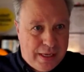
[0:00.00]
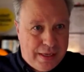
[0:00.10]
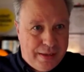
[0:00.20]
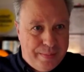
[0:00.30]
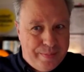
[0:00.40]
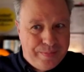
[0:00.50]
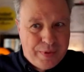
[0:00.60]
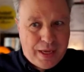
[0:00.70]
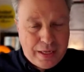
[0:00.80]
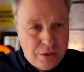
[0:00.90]

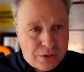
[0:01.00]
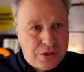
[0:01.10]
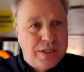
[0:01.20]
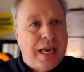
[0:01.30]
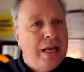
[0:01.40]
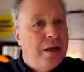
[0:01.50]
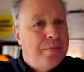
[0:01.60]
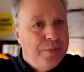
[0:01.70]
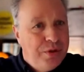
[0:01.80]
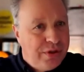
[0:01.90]
And you could scale
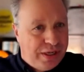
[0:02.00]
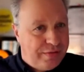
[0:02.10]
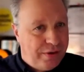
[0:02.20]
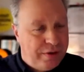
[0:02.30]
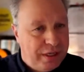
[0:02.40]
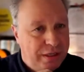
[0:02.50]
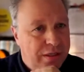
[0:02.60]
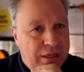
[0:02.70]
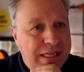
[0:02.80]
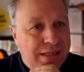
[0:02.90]
up the music
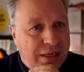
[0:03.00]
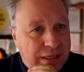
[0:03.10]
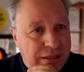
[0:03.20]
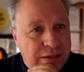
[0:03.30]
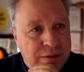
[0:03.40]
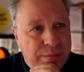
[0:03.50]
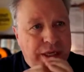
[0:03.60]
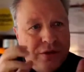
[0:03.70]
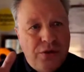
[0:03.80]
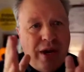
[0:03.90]
very easily
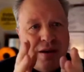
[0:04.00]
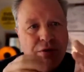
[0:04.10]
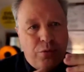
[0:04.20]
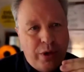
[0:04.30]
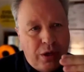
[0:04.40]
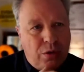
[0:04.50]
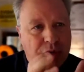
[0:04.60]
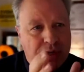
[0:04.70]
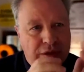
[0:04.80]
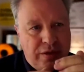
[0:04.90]
because you have a
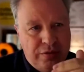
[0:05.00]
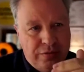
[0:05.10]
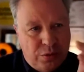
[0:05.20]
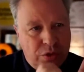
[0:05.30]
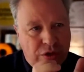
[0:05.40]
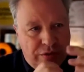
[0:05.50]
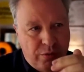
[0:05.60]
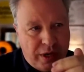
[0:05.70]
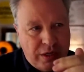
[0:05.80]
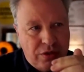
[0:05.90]
recorded version
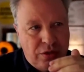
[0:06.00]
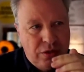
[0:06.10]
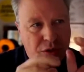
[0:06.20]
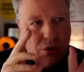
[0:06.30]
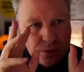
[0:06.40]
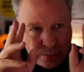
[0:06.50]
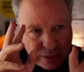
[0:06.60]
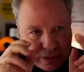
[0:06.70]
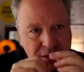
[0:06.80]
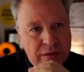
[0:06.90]
of what it could
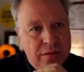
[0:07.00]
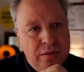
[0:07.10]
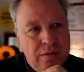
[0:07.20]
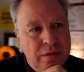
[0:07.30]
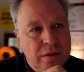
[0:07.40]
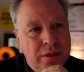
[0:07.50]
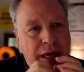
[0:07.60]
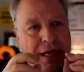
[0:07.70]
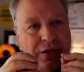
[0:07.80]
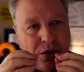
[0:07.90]
be
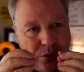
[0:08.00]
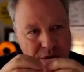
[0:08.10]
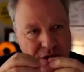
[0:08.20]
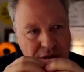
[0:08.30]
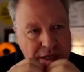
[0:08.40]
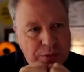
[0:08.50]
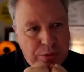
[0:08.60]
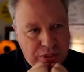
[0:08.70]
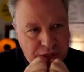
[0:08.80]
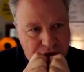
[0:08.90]
in its original
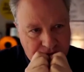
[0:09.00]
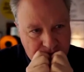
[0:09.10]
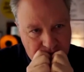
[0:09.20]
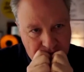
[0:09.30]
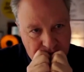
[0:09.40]
interpretation.